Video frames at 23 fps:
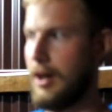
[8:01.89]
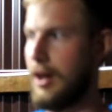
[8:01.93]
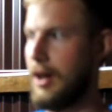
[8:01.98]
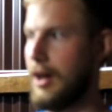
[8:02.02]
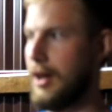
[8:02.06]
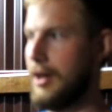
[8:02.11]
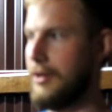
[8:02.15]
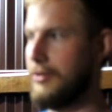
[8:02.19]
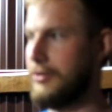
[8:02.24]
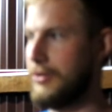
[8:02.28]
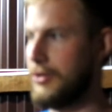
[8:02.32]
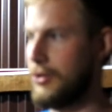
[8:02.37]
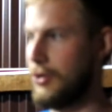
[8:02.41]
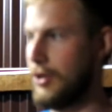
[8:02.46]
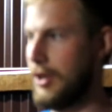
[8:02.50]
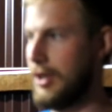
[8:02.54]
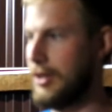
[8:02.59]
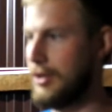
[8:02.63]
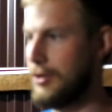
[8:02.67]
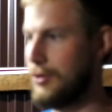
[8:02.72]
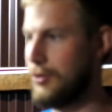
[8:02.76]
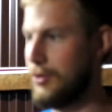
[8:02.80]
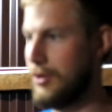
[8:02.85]
I've
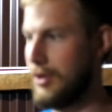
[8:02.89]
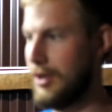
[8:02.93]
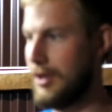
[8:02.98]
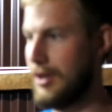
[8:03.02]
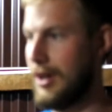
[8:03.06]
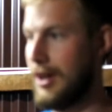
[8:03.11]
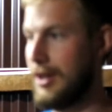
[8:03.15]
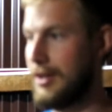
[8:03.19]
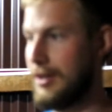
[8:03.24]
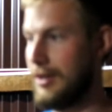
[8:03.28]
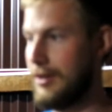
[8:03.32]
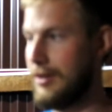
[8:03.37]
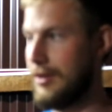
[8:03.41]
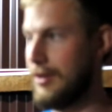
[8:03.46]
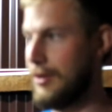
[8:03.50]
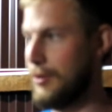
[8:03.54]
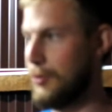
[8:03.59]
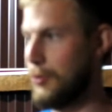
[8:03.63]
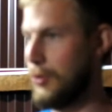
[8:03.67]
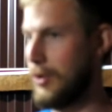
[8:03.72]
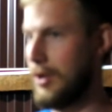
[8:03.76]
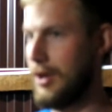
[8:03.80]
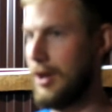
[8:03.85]
tried doing it. I did
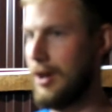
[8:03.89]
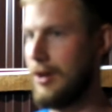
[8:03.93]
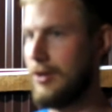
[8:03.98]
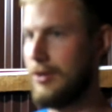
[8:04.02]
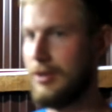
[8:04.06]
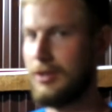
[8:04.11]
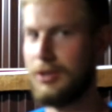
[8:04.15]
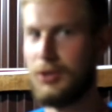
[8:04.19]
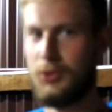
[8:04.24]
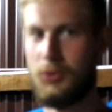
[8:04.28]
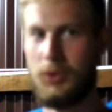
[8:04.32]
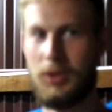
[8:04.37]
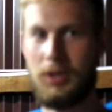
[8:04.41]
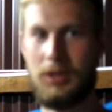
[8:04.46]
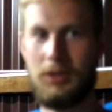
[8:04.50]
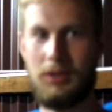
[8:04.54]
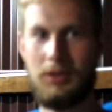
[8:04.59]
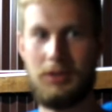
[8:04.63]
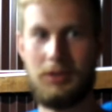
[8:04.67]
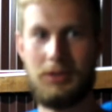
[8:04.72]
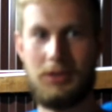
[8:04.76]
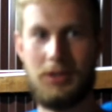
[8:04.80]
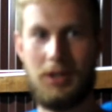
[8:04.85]
the
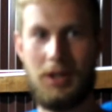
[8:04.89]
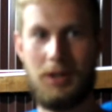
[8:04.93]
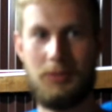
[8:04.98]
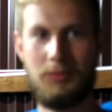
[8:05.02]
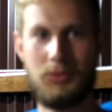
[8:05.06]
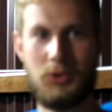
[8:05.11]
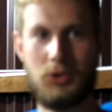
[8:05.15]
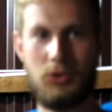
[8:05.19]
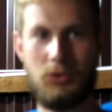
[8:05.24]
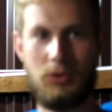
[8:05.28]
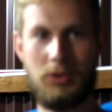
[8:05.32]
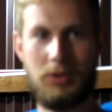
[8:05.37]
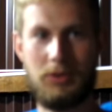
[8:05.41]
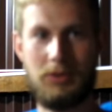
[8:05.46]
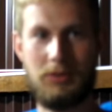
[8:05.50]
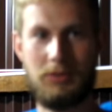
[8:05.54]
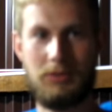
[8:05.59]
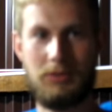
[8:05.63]
120 time chewing.